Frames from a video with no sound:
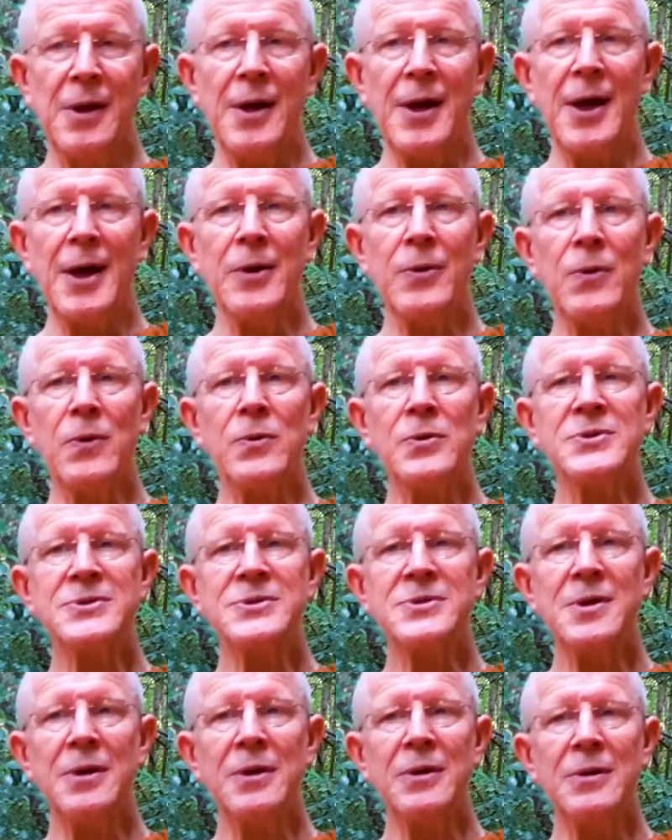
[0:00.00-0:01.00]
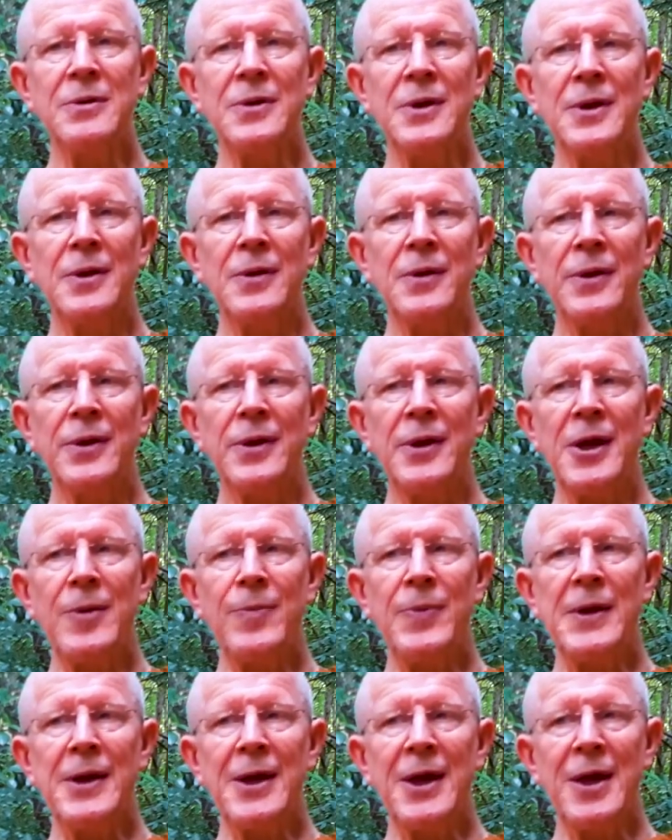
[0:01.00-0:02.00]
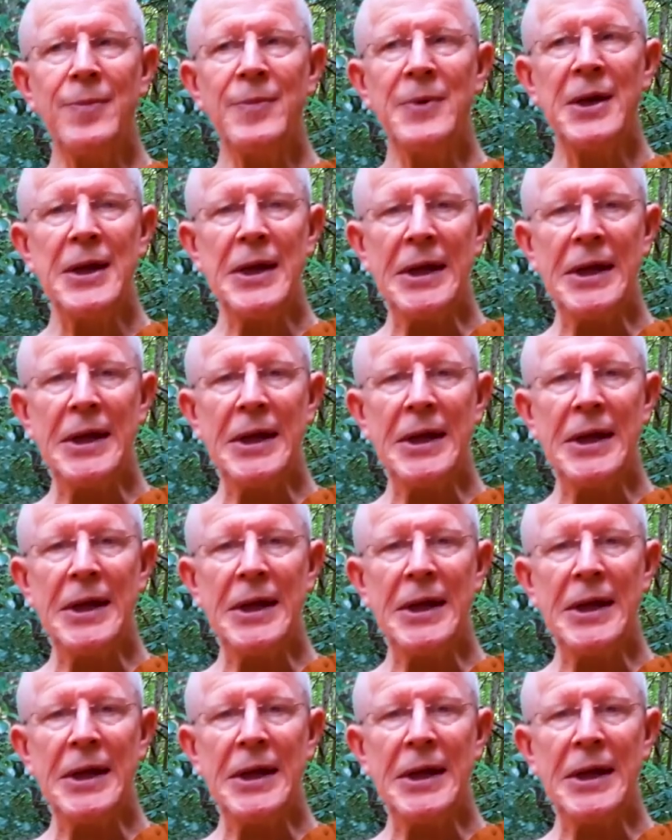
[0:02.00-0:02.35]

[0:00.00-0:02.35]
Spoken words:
And also, he became an